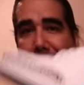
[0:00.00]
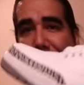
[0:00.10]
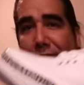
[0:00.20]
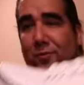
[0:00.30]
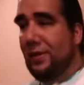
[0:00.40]

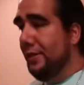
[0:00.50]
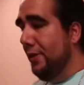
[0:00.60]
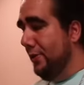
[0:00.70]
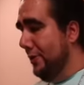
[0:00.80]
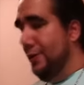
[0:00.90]
Do your
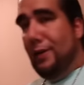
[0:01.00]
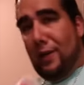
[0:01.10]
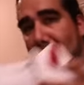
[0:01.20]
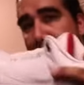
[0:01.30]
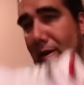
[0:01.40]
research and
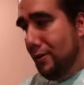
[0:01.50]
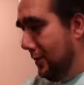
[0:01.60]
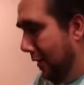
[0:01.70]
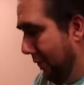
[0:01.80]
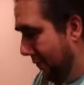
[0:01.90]
you get better stuff.